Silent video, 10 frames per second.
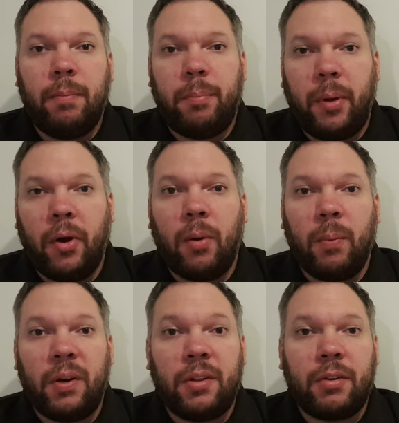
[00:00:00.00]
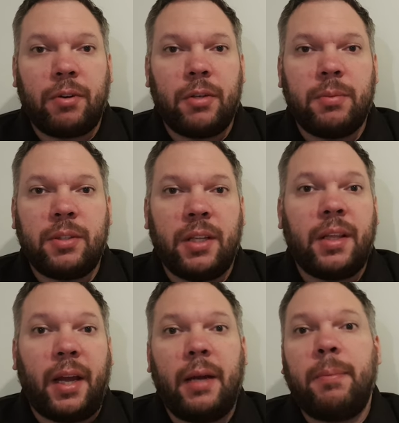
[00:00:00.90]
put on one of the groups that
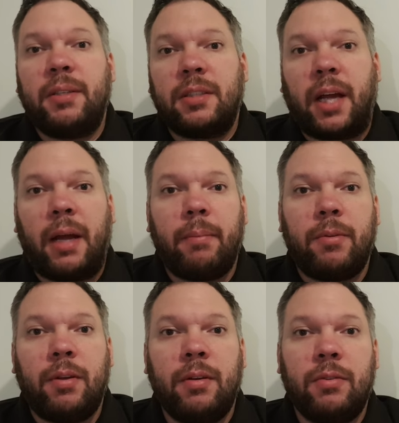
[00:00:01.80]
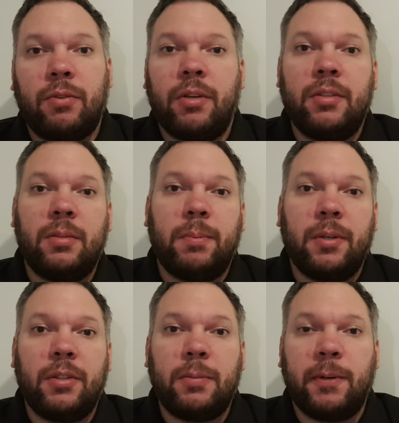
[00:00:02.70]
they had been scammed trying to
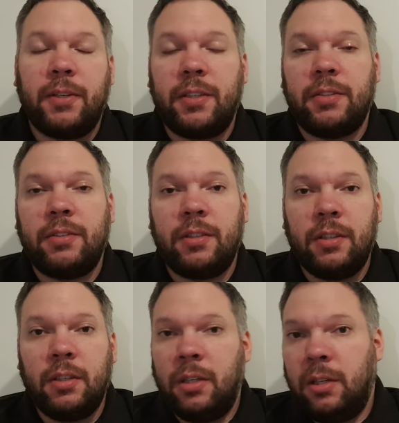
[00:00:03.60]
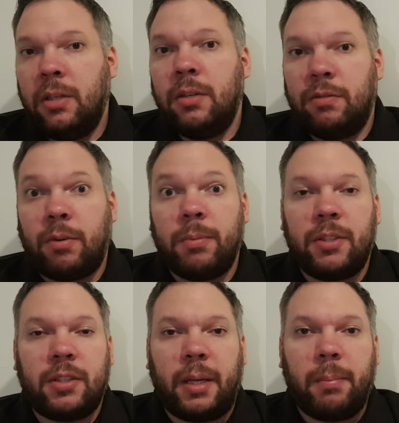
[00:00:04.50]
buy spiders from
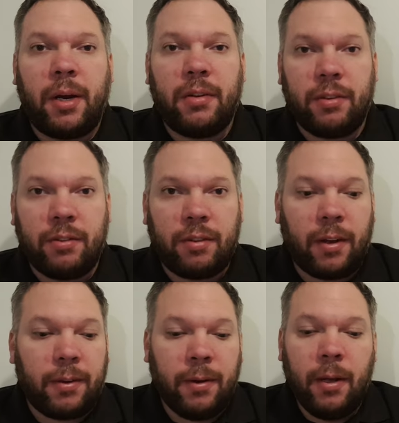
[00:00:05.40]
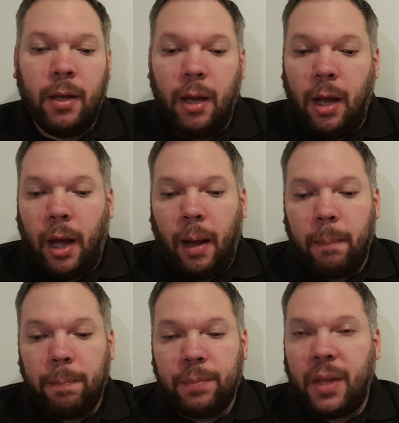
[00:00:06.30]
this same person. So
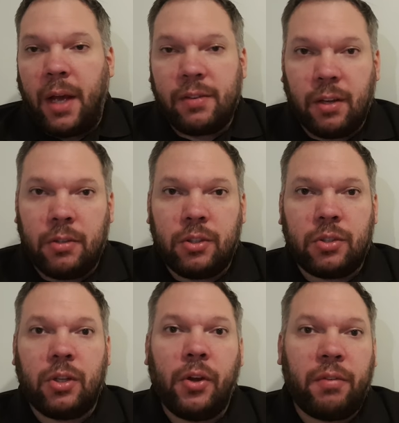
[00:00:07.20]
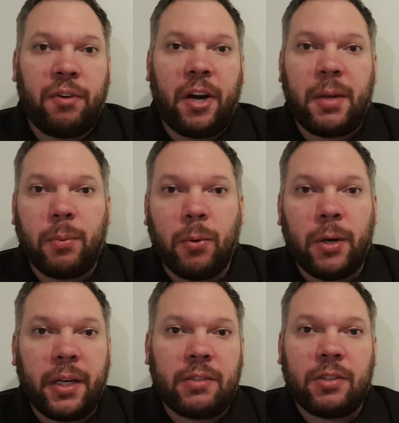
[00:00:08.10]
so just look for any
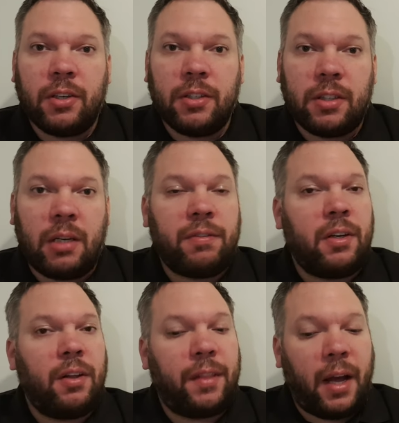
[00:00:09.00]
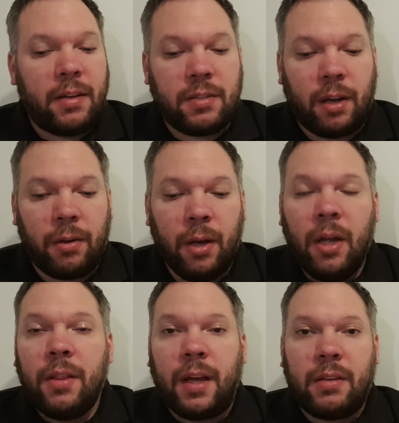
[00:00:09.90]
warning signs, anything like that. So
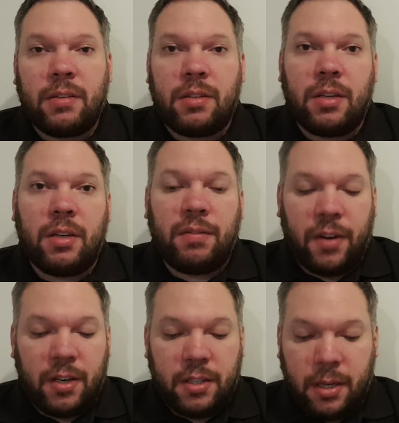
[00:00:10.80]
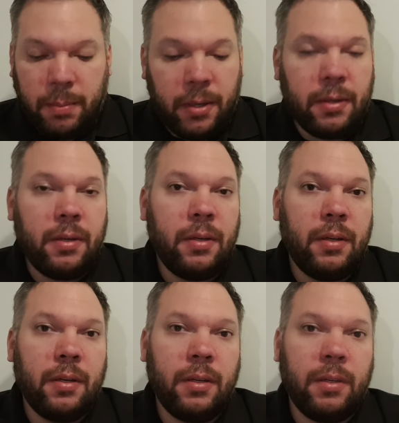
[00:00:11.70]
that's the first tip.
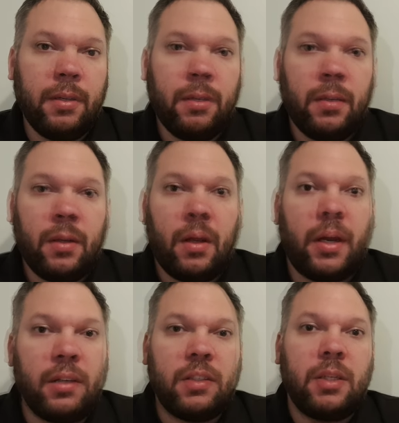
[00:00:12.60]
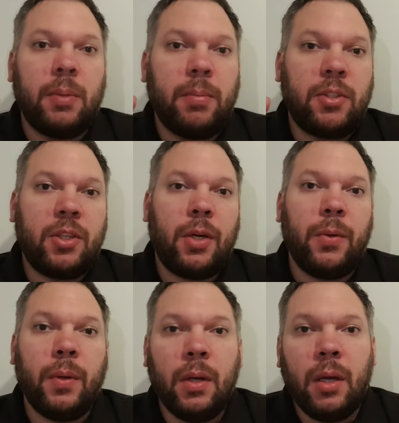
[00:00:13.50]
Okay, so tip number two,